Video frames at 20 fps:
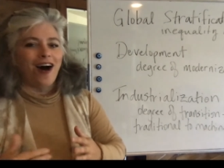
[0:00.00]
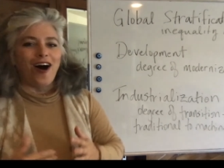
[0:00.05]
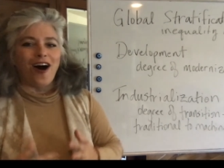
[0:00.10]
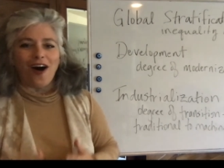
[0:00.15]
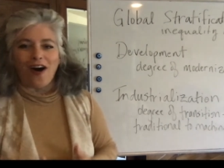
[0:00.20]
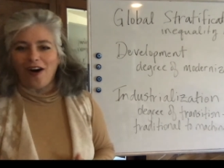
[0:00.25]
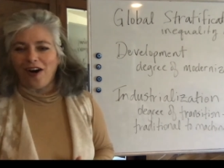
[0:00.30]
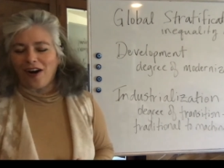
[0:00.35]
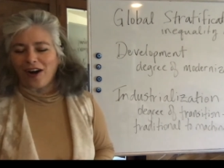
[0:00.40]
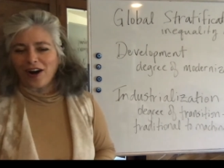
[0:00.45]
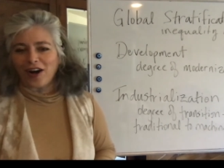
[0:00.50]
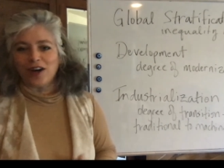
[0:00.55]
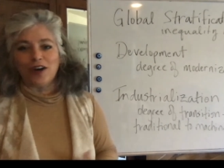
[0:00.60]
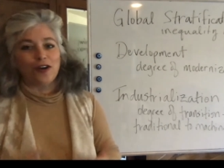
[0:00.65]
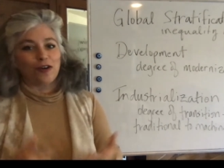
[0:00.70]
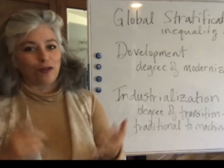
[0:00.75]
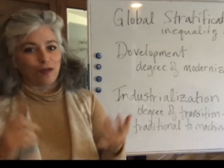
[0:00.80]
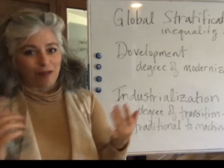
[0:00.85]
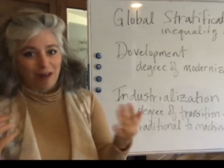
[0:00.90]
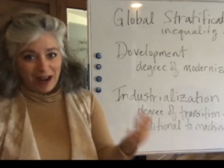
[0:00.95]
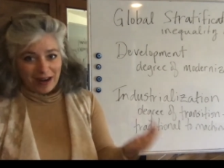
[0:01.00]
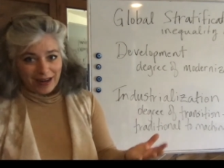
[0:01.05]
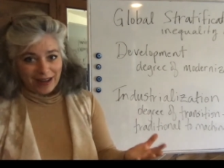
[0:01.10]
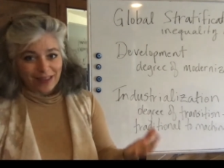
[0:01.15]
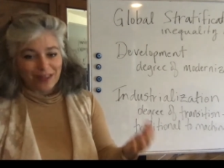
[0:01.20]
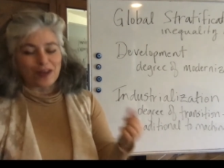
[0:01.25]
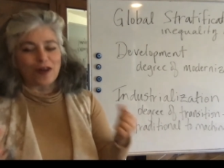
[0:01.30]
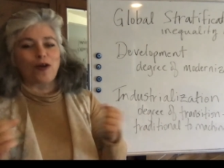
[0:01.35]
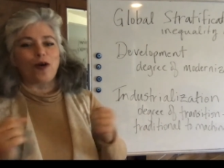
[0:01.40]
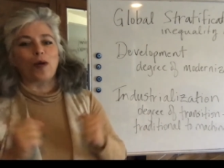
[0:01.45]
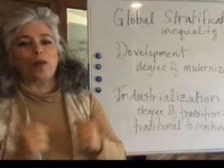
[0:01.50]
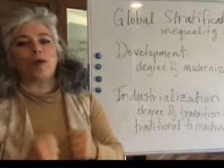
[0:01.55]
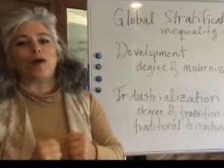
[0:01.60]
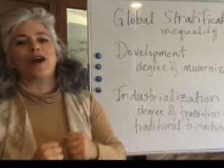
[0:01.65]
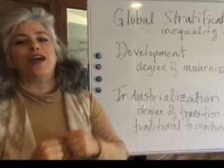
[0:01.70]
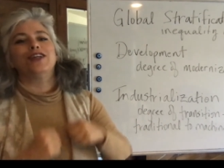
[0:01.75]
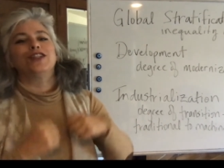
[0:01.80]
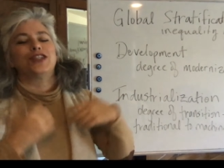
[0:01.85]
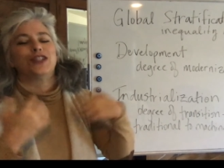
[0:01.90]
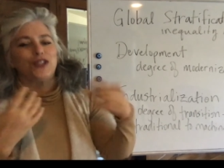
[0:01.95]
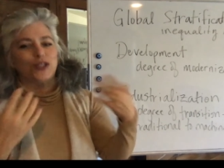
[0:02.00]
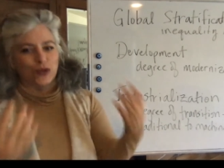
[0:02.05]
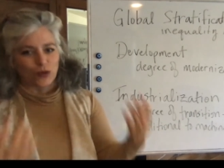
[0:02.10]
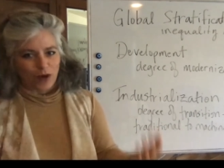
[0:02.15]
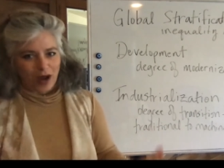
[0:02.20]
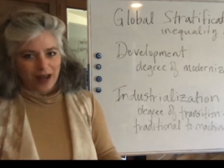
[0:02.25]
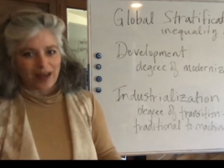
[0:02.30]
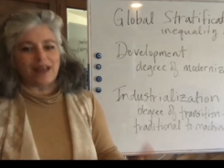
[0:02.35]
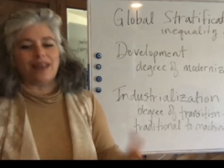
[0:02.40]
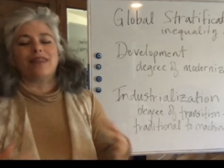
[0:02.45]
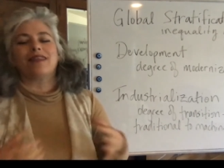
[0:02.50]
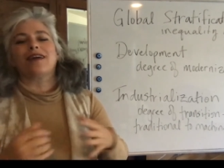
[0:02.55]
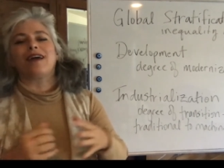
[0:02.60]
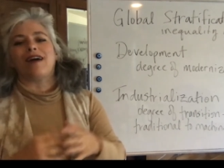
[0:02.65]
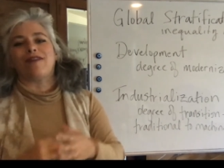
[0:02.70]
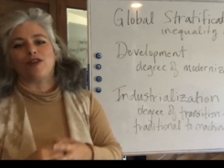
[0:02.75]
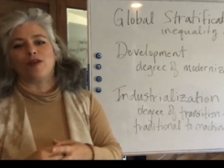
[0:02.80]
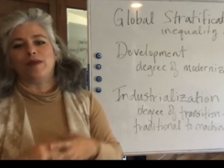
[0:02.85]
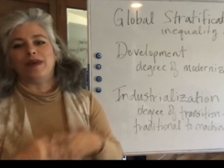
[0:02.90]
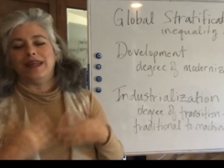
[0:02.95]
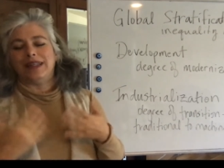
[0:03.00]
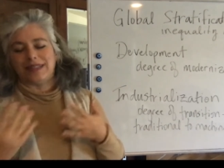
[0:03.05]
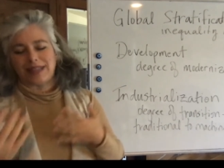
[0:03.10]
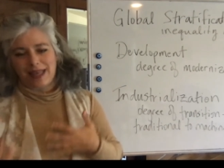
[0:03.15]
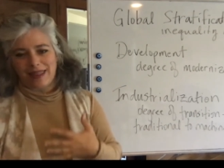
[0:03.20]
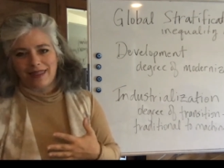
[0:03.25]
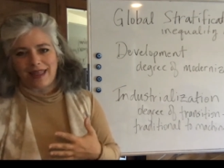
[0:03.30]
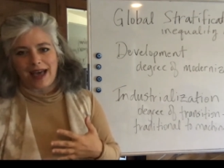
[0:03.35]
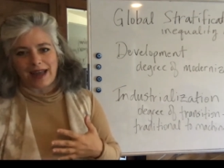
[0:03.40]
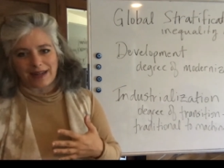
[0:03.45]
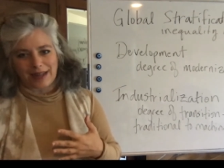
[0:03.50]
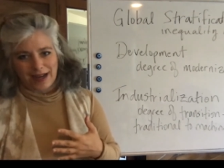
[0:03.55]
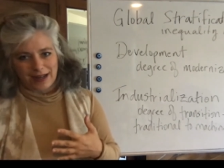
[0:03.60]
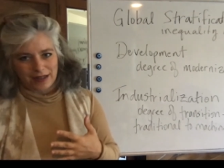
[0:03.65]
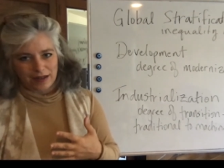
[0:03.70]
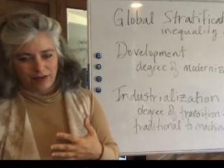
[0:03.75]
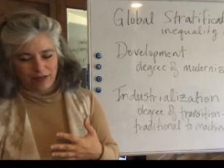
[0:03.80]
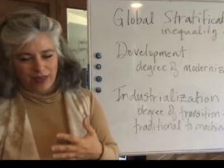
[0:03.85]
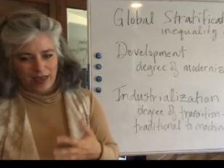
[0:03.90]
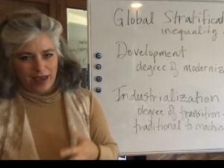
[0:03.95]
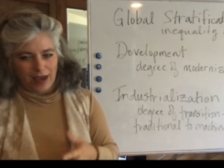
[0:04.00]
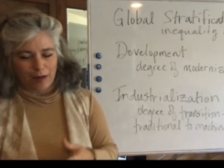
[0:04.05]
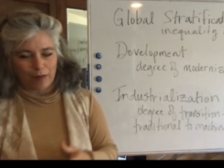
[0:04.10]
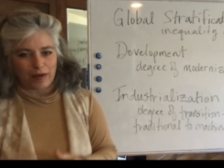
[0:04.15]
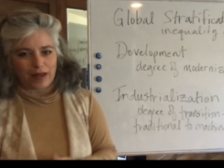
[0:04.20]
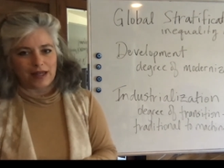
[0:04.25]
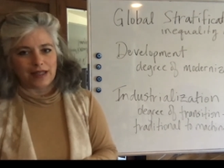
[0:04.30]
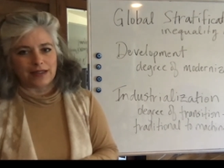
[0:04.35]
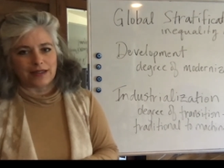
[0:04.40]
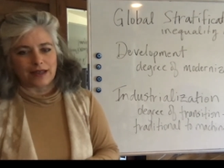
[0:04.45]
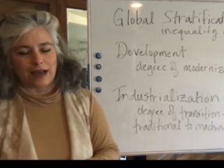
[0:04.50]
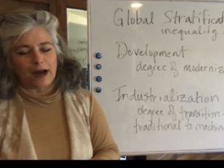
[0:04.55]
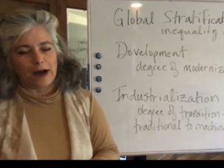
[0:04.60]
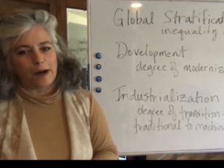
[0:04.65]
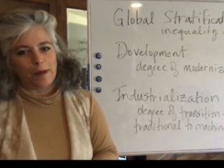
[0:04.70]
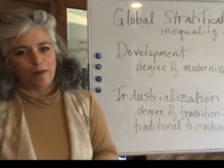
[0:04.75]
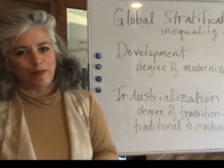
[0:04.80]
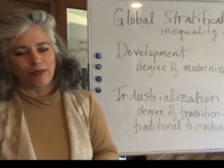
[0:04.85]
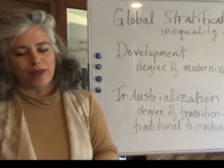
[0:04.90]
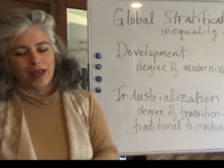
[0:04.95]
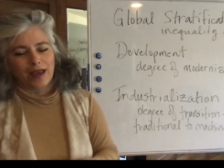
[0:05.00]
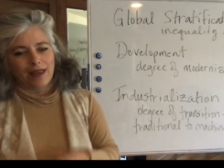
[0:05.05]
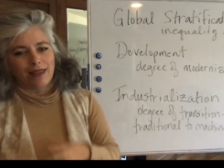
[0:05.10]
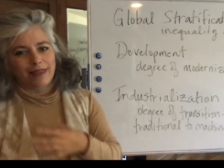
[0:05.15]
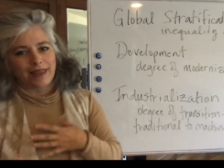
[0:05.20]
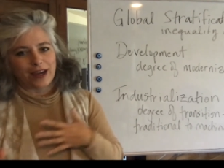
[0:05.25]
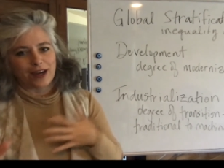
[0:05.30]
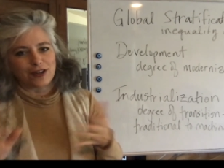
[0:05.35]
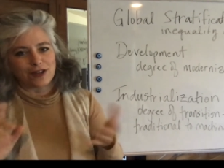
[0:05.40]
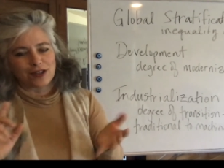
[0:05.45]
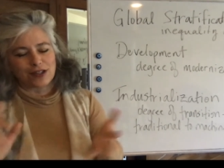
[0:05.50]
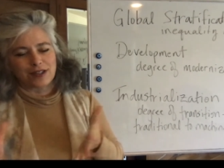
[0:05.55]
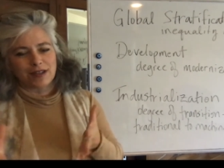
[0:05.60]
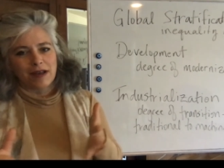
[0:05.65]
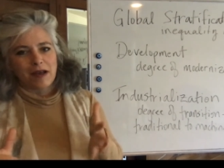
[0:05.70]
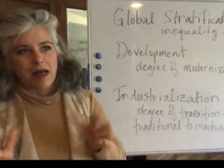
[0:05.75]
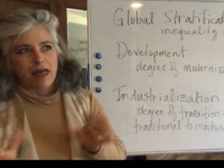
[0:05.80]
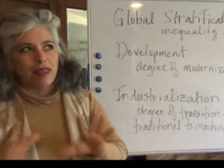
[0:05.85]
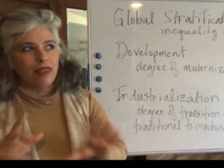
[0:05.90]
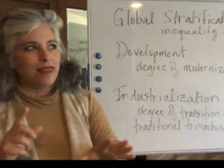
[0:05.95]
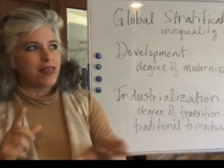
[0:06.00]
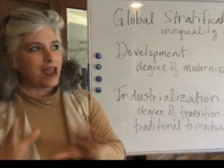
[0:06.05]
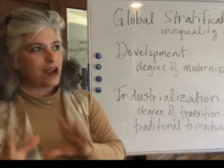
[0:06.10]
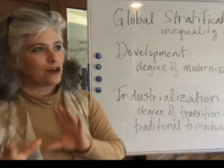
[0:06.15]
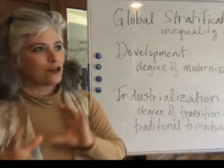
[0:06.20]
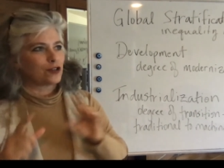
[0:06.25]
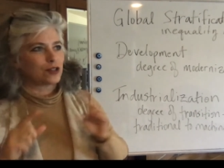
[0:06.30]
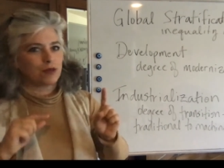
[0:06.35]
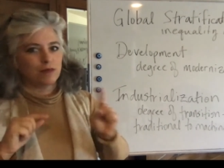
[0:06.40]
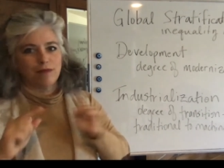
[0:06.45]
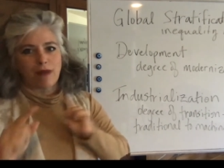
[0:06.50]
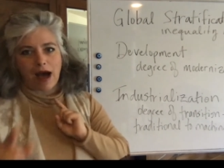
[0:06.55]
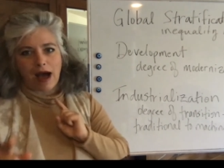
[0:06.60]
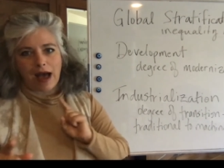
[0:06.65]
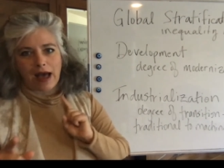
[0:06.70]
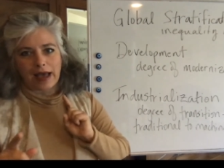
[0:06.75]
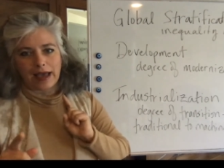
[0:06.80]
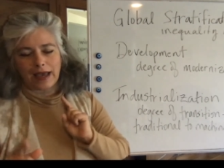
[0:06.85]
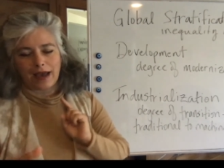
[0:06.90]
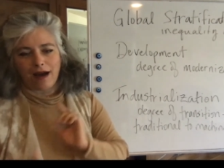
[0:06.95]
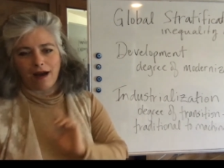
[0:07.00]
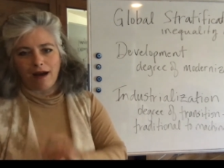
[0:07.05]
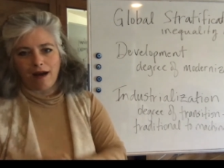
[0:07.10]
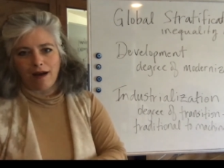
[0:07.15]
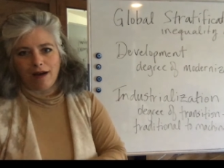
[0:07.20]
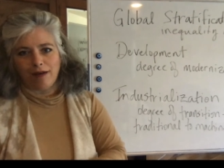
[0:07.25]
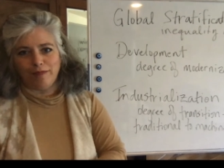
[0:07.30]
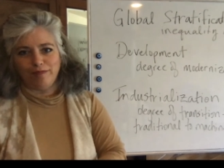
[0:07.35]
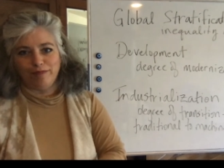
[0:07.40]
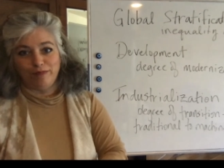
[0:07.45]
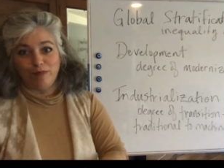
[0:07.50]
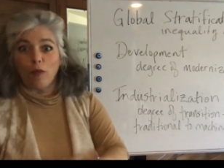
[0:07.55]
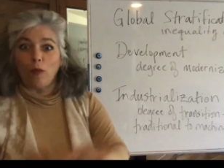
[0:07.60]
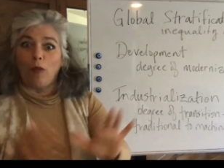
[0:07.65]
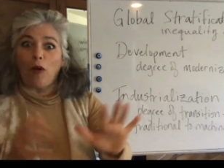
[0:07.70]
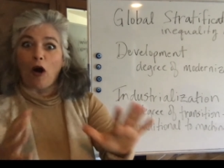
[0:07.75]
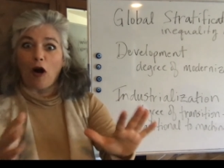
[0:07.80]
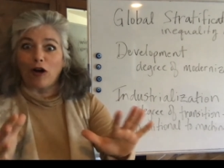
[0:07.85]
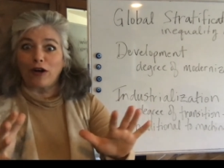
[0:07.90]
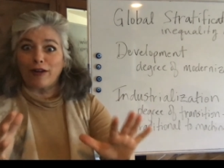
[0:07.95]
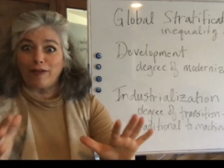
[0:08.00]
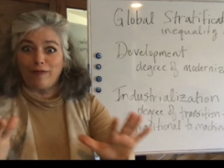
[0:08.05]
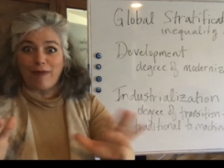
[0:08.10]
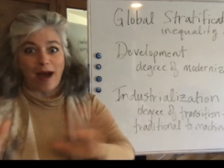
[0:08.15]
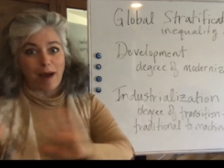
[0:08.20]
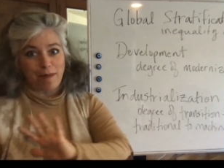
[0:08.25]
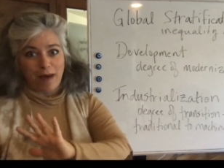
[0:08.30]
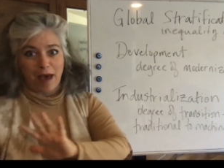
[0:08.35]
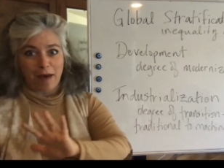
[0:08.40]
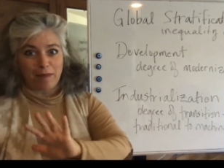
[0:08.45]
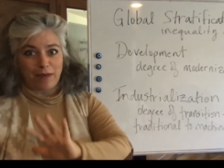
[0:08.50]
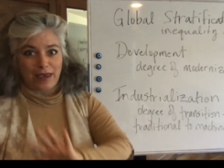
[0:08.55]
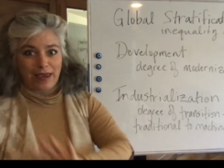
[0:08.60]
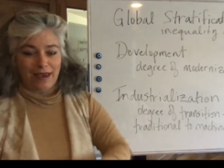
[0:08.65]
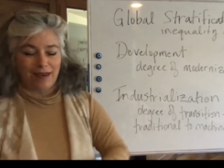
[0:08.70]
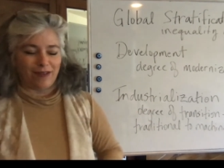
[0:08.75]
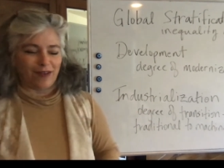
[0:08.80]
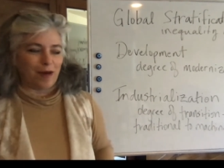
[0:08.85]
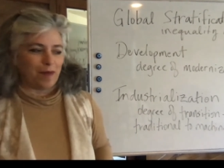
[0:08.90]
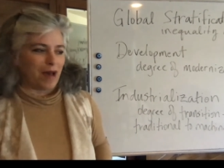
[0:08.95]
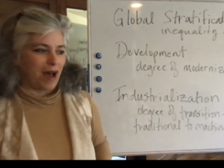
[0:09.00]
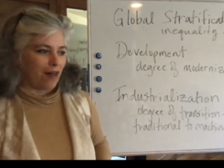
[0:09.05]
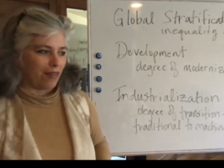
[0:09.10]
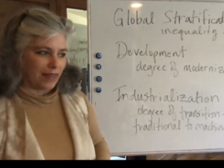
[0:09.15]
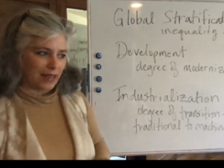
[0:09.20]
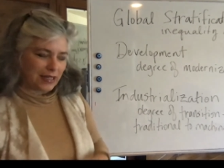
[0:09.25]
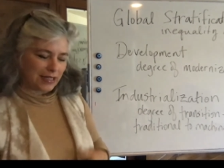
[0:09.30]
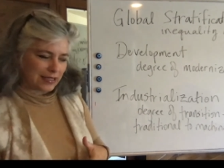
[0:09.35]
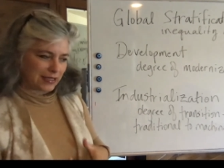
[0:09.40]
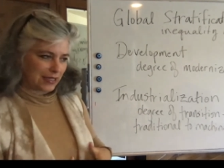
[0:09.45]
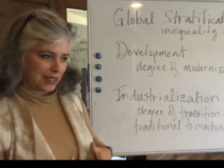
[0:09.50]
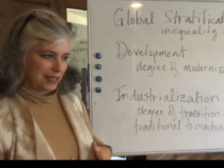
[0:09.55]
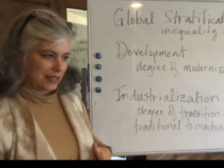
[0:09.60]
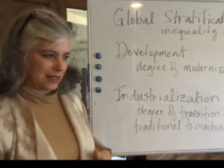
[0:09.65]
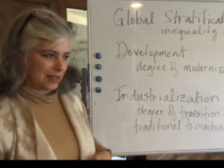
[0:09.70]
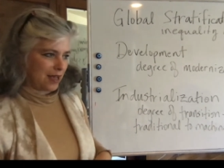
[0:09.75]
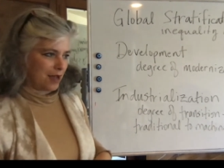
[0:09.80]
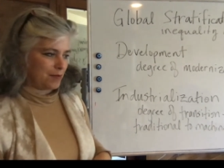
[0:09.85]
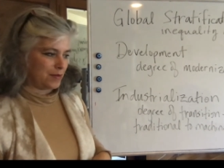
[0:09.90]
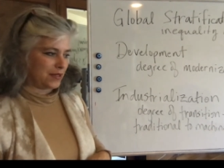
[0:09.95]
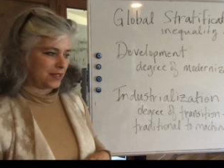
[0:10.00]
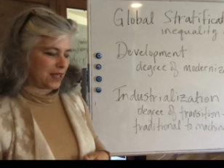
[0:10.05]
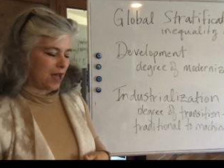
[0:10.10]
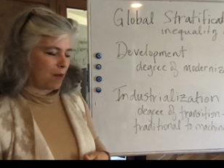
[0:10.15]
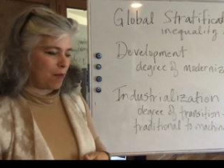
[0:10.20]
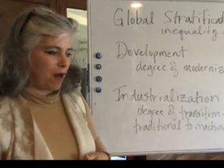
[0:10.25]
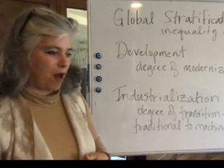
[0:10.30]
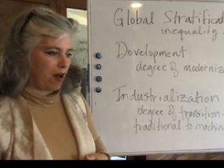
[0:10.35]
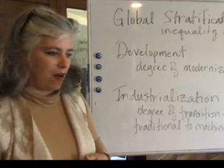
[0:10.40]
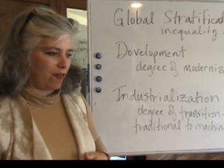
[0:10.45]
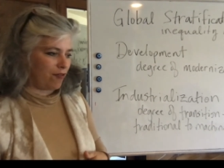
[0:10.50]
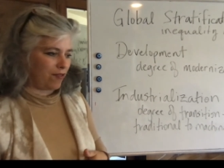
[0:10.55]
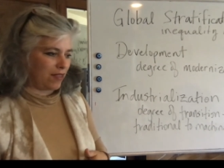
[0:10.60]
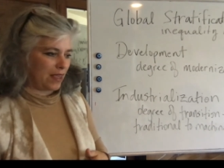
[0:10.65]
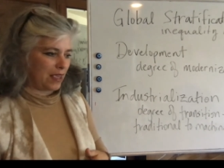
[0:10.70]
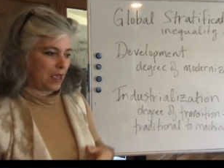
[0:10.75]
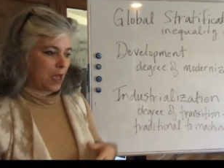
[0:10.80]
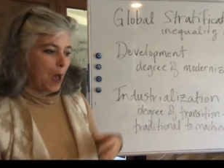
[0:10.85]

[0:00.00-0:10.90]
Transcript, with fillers: are running the corporations, running the government, and that kind of thing. But it's um, there's there's my uh, part of my pet peeve about this is um, some of the